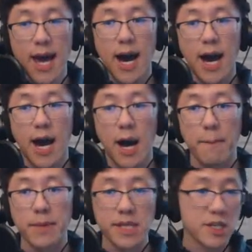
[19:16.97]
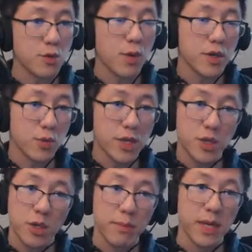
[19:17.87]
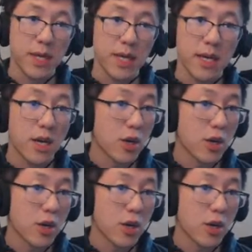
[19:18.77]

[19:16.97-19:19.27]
And this is what we should be